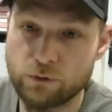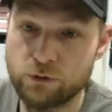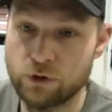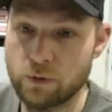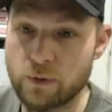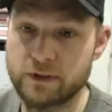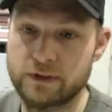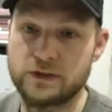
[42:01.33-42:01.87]

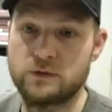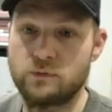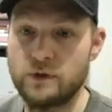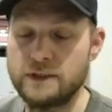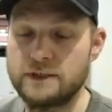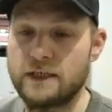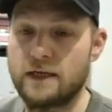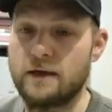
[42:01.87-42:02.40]
to us as a
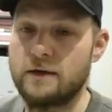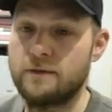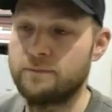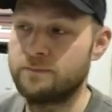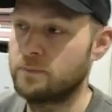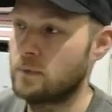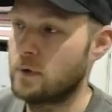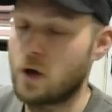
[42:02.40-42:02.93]
reseller
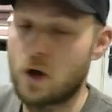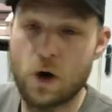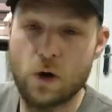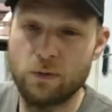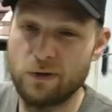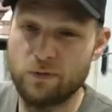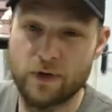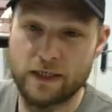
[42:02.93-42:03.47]

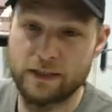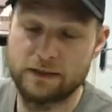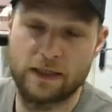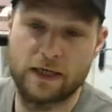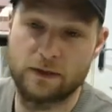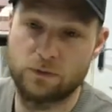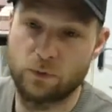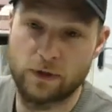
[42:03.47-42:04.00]
only really
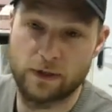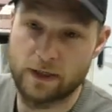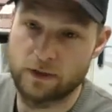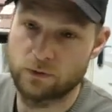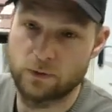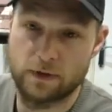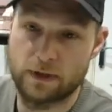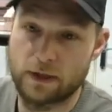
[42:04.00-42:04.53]
starts when you get
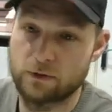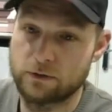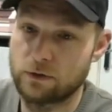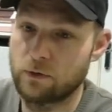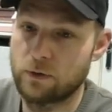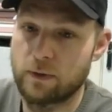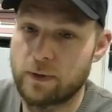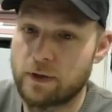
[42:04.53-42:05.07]
to
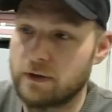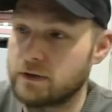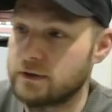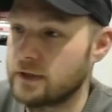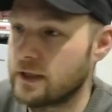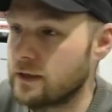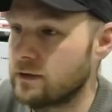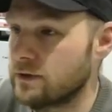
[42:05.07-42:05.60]
£1,000 a month in
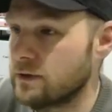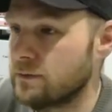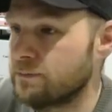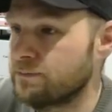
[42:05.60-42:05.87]
sales.